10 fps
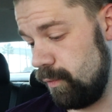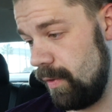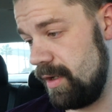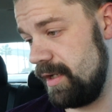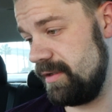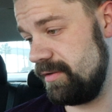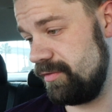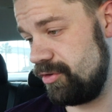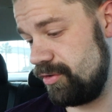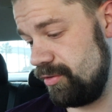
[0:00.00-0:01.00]

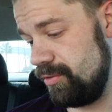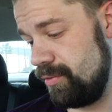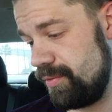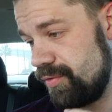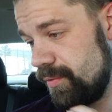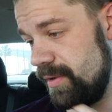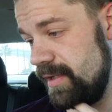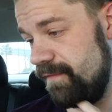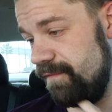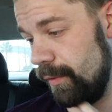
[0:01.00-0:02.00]
1, 2,
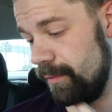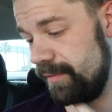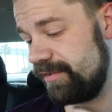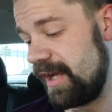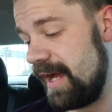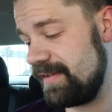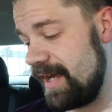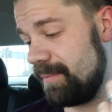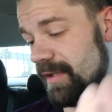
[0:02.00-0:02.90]
3, 4 with Sky Attack,